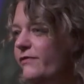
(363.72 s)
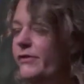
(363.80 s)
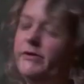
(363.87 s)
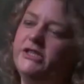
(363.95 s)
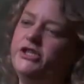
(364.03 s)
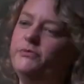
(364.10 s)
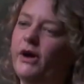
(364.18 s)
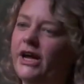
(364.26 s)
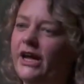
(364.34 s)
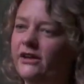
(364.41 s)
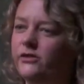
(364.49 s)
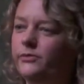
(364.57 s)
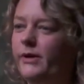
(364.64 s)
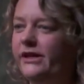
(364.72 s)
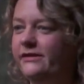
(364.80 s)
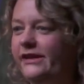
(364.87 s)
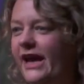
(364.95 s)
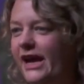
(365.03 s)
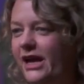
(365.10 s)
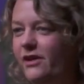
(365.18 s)
of image you might expect to
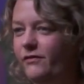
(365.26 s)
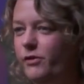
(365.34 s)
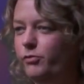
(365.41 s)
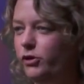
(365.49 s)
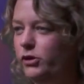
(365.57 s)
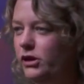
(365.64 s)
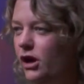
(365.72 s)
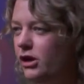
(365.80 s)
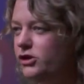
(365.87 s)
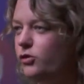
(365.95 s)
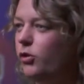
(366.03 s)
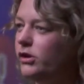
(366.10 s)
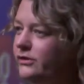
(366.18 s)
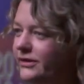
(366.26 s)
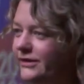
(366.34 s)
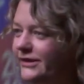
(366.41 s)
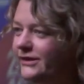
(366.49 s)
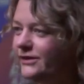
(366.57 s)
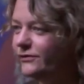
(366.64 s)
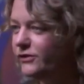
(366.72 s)
get if you put large
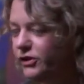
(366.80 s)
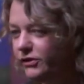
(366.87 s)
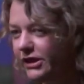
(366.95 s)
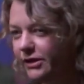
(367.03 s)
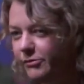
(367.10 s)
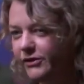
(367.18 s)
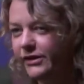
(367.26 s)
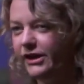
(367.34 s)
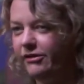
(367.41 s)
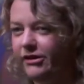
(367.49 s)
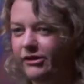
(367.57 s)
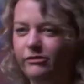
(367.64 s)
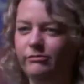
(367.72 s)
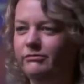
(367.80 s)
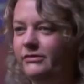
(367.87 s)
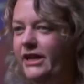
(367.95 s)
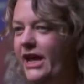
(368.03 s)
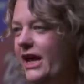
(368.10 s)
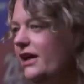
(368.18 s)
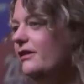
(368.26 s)
quantities of nuclear material
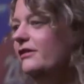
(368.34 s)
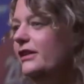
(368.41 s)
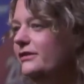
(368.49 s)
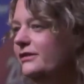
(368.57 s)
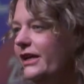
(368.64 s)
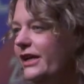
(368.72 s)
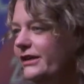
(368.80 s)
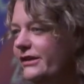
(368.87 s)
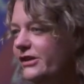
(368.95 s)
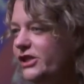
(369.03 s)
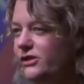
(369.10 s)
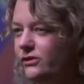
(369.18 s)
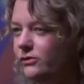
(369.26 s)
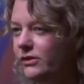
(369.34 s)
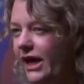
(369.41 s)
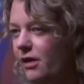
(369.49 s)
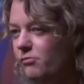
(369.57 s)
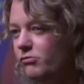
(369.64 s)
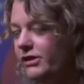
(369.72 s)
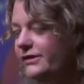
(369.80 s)
near, let's say, a digital
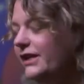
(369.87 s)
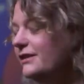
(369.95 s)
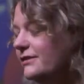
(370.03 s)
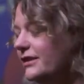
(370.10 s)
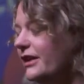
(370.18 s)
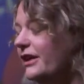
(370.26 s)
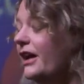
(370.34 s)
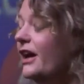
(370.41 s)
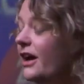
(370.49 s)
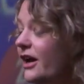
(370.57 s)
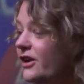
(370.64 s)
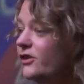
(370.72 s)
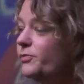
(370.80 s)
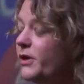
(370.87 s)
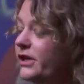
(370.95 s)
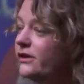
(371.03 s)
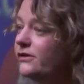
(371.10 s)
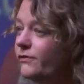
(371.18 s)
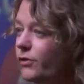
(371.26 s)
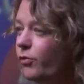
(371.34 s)
camera sensor. And it's
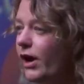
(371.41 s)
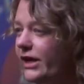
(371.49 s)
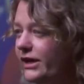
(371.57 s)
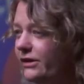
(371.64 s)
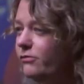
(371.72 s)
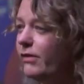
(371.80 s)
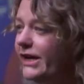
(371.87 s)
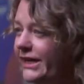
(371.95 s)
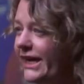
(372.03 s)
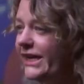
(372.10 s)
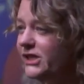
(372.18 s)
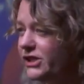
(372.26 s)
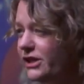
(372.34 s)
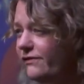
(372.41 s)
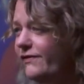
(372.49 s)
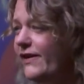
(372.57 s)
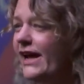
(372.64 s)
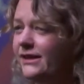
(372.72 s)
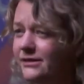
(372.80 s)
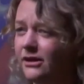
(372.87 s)
because of the way that radiation
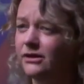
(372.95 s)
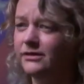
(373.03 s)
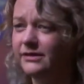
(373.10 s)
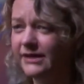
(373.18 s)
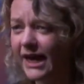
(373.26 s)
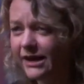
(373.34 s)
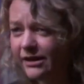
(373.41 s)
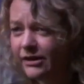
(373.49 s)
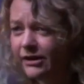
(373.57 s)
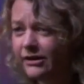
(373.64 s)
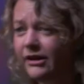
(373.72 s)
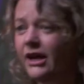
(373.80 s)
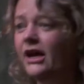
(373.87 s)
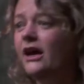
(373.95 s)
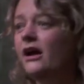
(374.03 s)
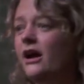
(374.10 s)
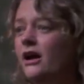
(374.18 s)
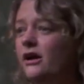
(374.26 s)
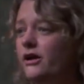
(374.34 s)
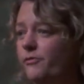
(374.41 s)
affects our standard
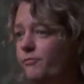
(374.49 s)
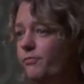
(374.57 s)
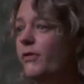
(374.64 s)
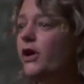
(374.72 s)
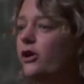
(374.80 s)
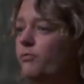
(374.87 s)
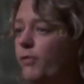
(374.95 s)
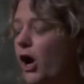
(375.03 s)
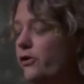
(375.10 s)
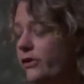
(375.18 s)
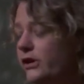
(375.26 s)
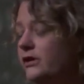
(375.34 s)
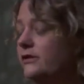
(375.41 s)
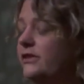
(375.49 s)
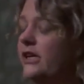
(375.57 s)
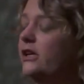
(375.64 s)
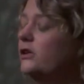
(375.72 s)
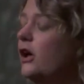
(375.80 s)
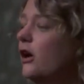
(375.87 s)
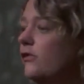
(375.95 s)
components in
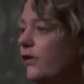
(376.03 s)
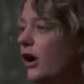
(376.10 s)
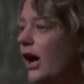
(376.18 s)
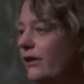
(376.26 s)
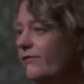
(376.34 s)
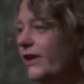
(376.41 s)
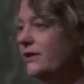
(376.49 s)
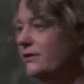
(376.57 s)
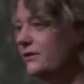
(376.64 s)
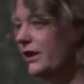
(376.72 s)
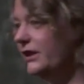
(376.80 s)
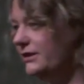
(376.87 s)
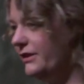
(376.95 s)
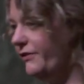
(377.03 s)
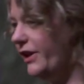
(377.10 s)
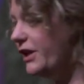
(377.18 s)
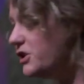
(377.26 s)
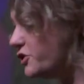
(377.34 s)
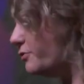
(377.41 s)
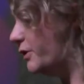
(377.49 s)
a lot of our advanced scientific
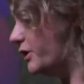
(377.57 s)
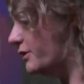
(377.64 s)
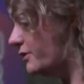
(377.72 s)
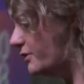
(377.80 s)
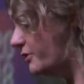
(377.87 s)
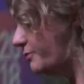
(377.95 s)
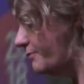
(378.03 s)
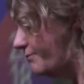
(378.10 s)
instruments.